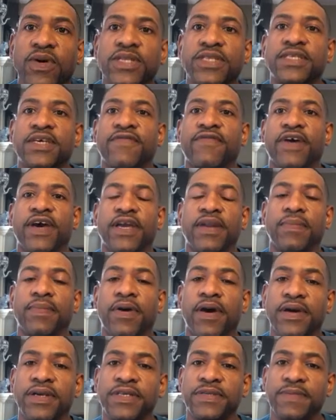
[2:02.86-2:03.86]
once I find a
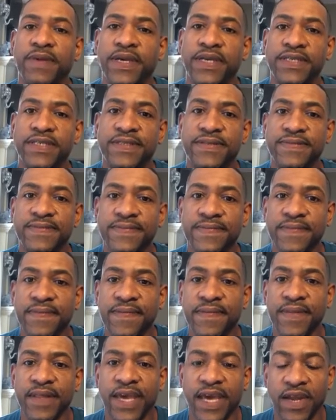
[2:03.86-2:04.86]
parking space,
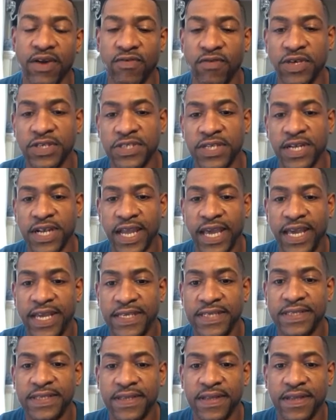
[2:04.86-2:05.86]
I got to rush to
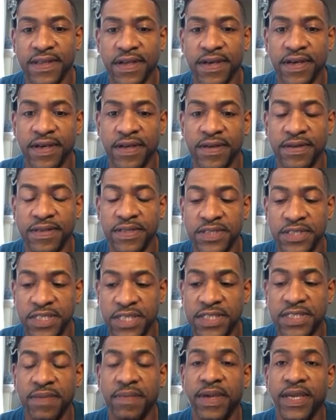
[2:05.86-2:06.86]
class
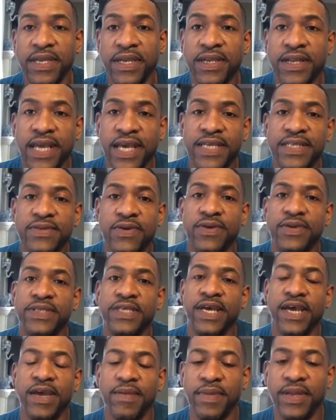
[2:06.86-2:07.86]
just to make it to class on
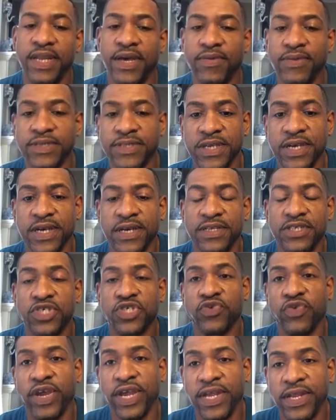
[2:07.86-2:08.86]
time. And that was a
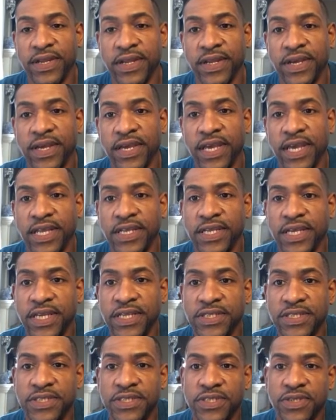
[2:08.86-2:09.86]
strain
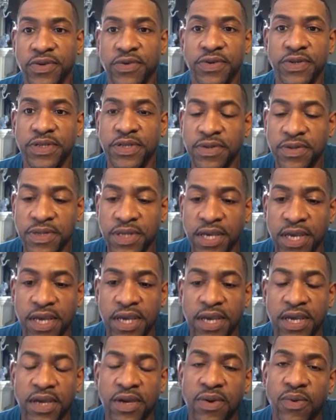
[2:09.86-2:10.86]
in certain
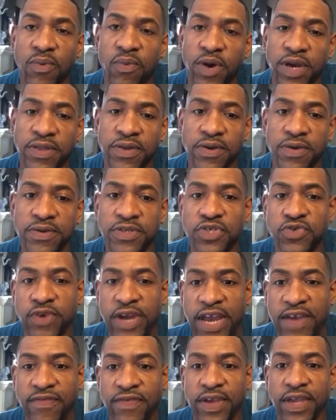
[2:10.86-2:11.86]
weather,
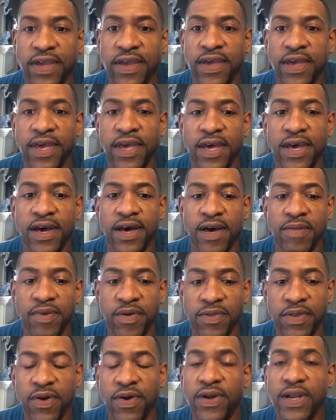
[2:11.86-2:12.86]
traffic. But
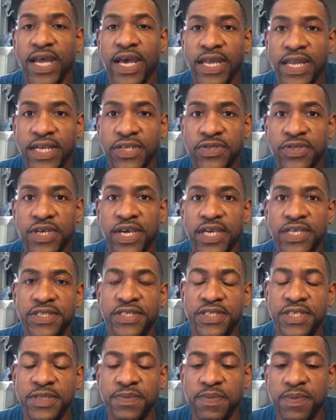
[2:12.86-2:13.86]
with online
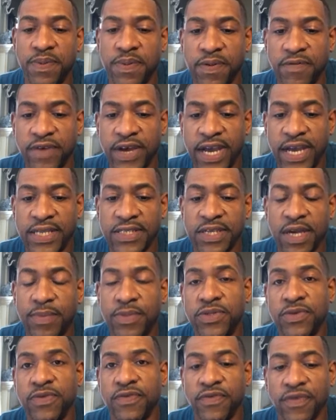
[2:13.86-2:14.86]
education, this provides
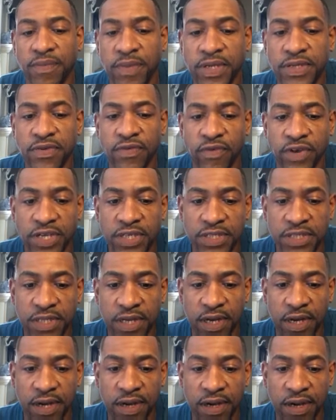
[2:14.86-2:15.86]
opportunity for me to reach,
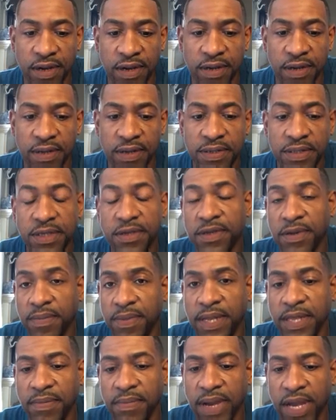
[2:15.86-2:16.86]
to
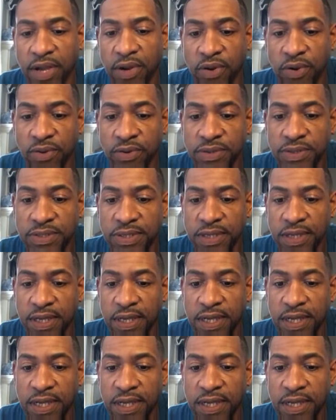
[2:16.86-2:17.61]
complete my goals